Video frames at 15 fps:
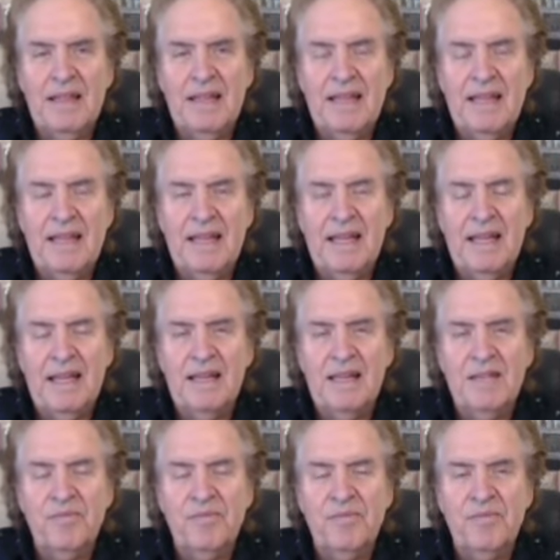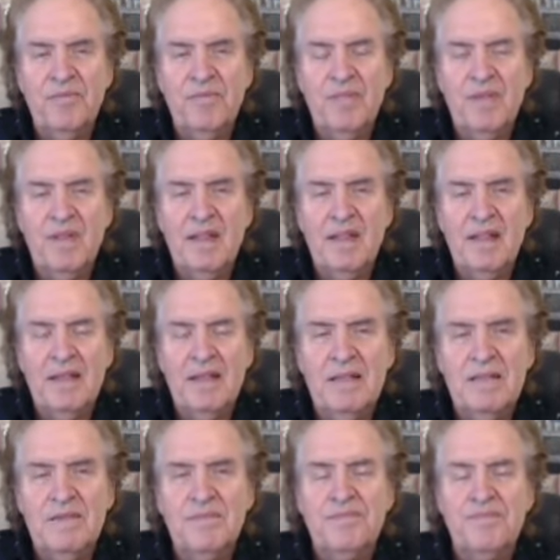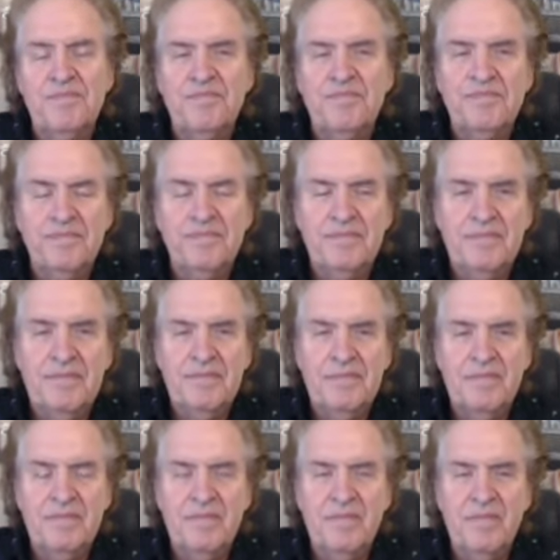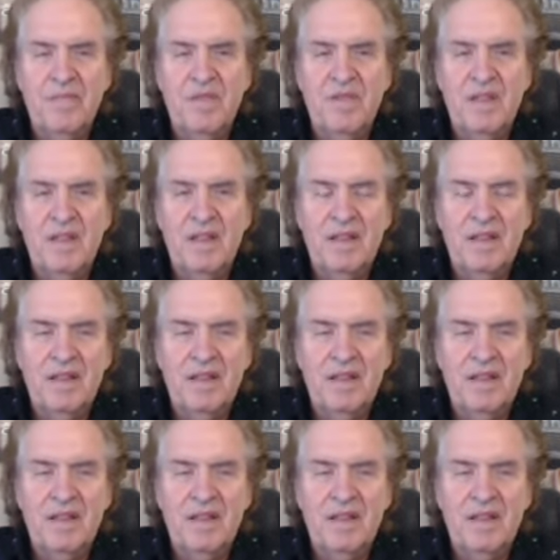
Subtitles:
This person isn't speaking.